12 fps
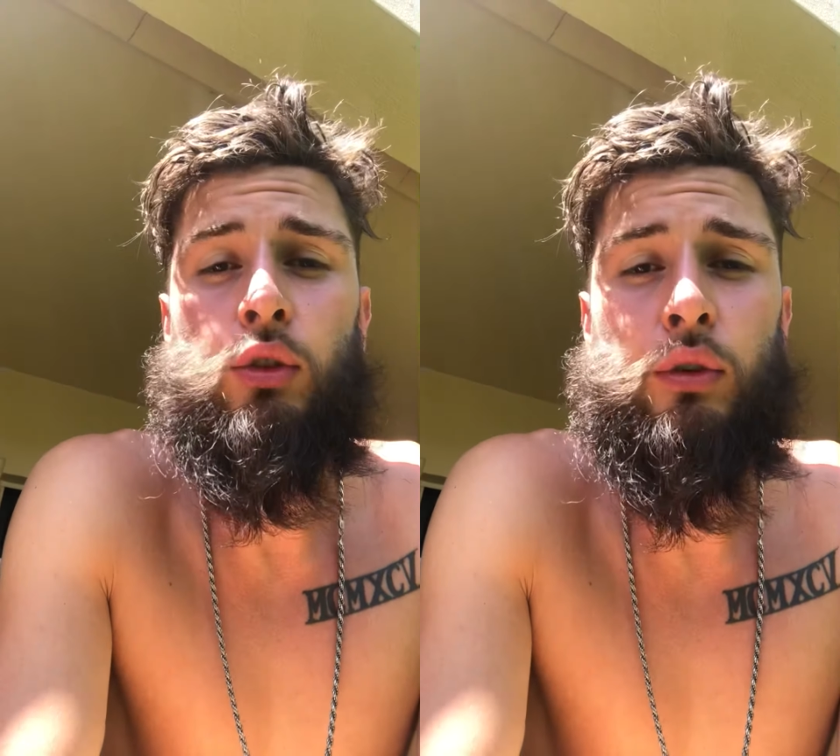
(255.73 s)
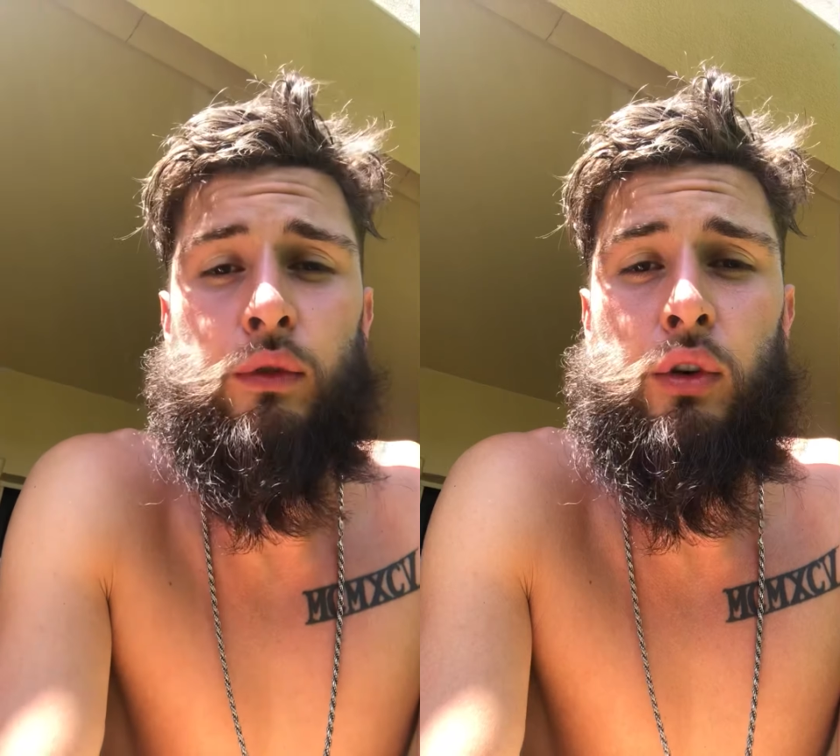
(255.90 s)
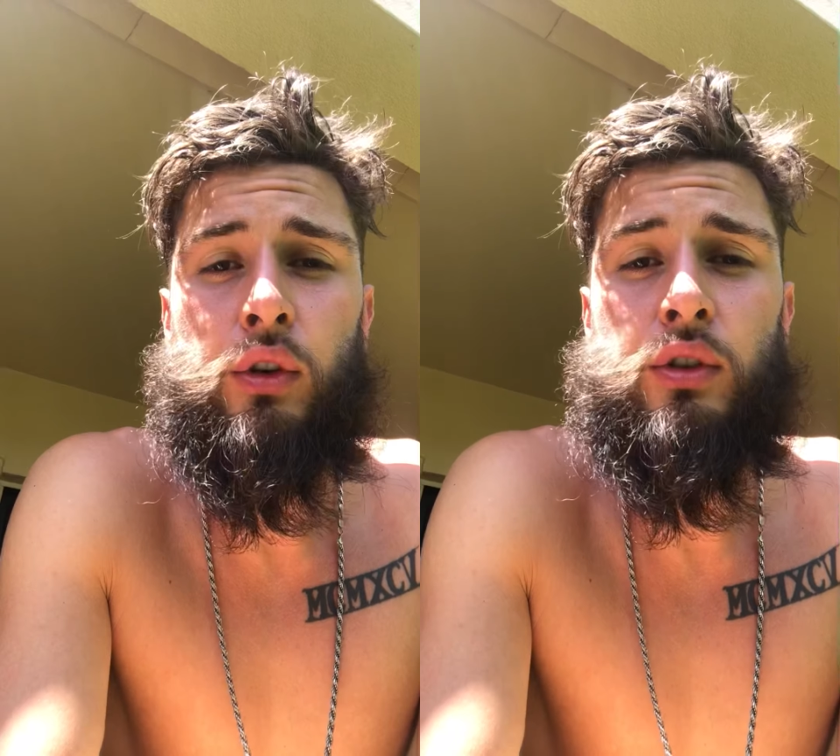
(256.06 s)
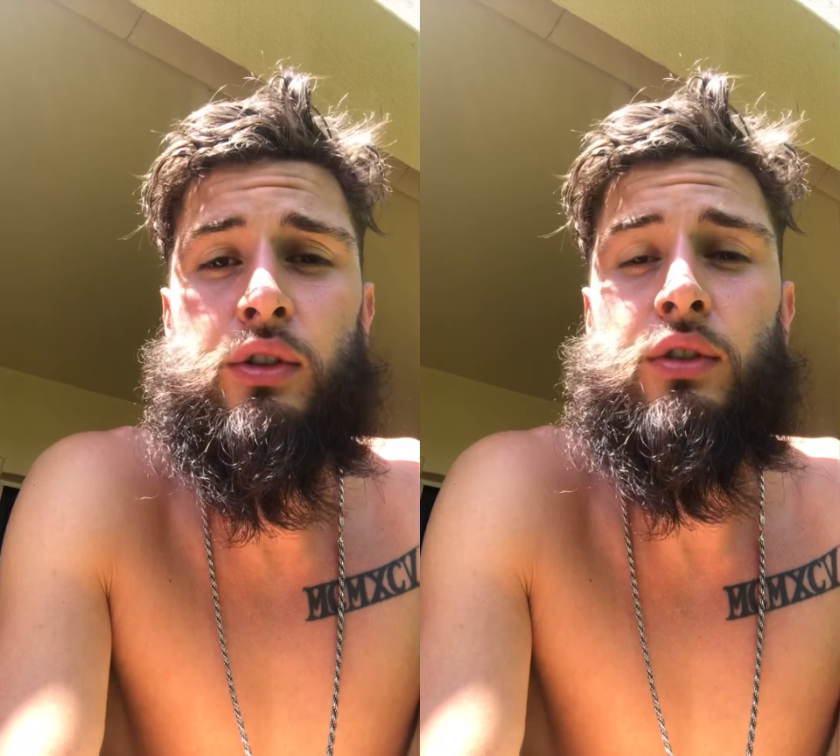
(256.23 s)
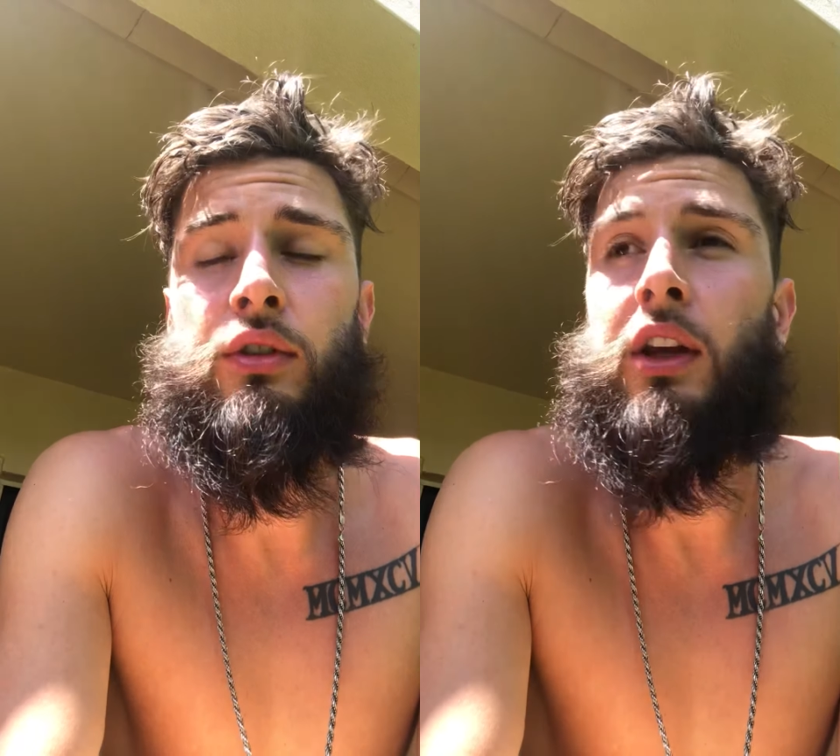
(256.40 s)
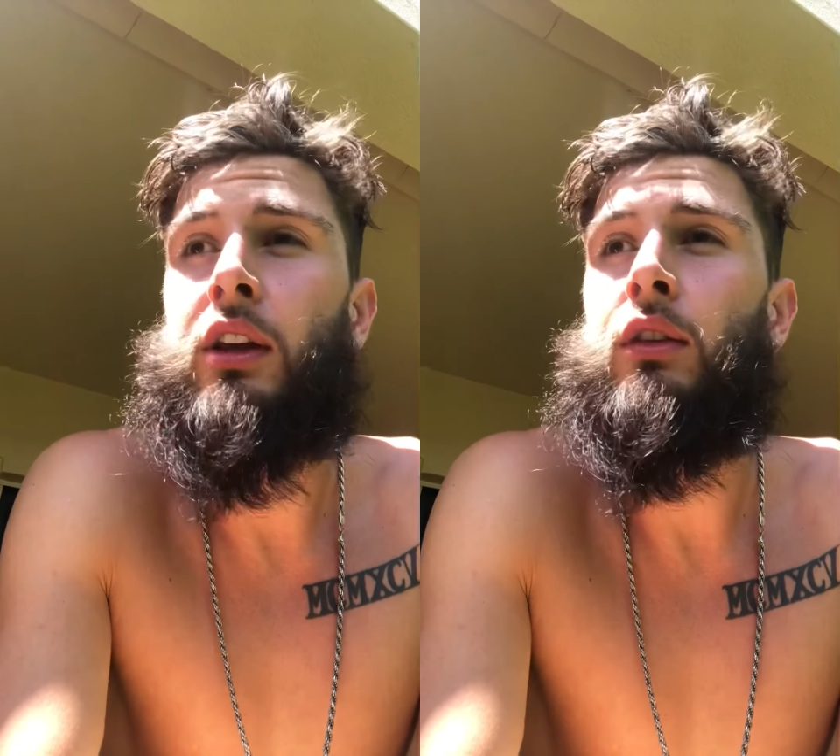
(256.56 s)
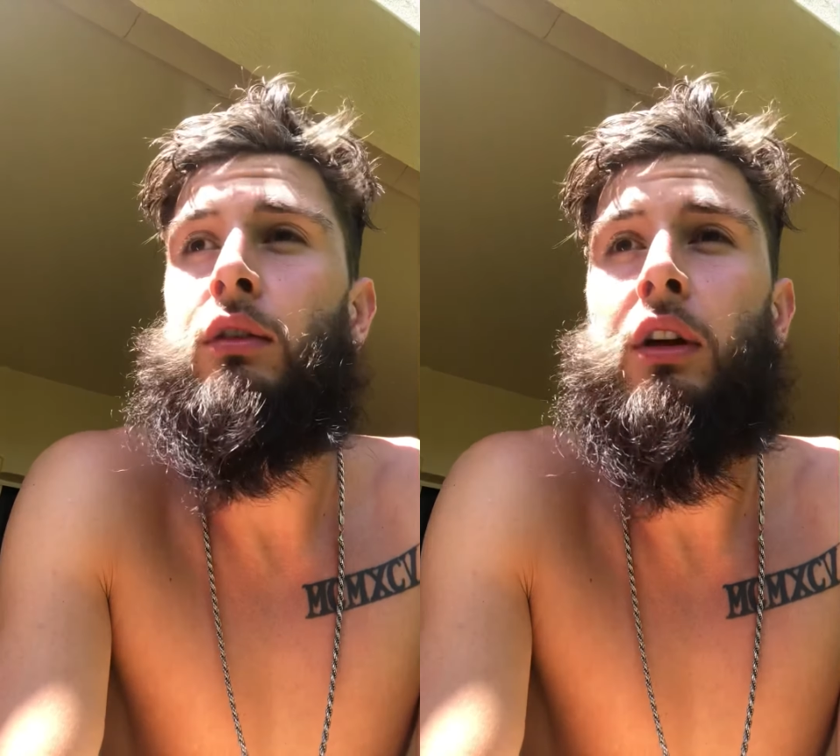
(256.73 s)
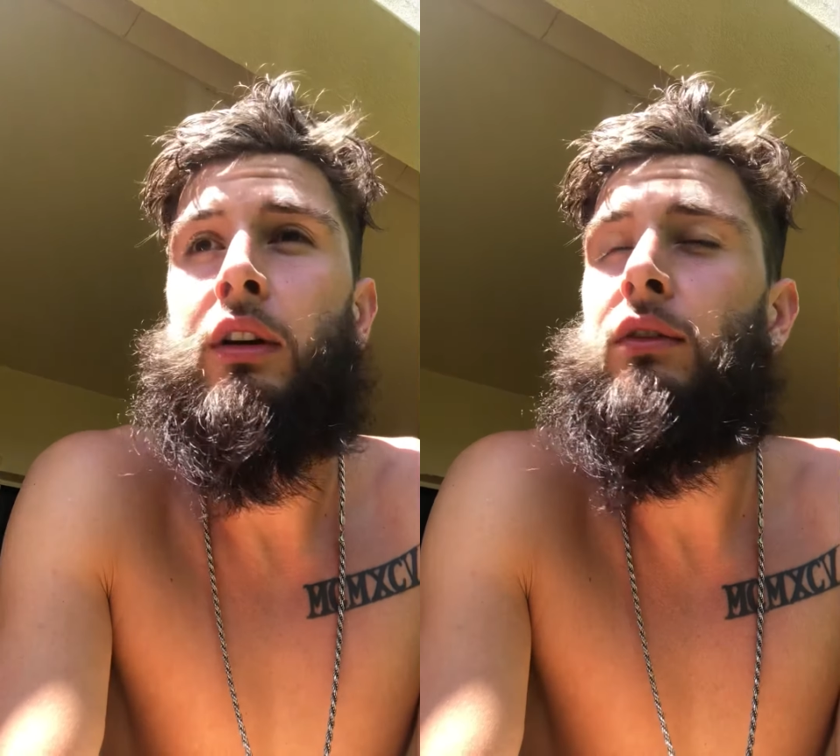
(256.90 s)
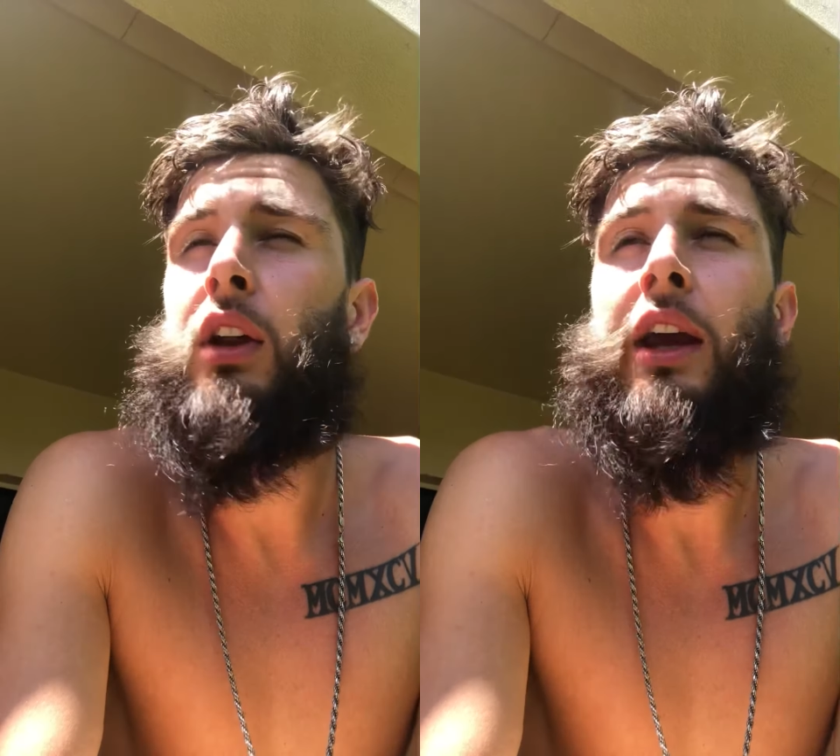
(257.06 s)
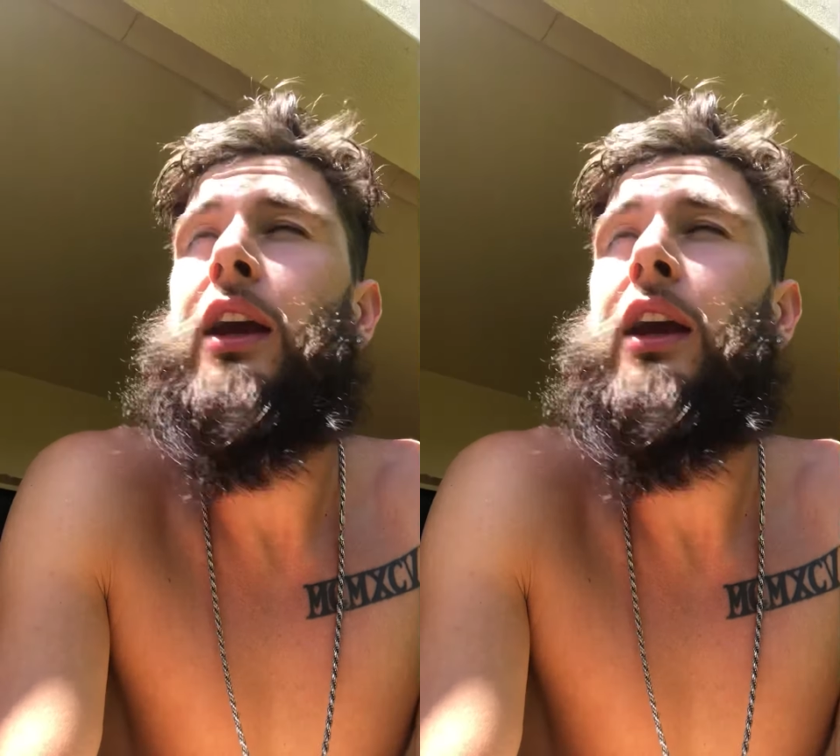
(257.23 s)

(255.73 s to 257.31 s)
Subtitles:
universe. Thank you, love, light,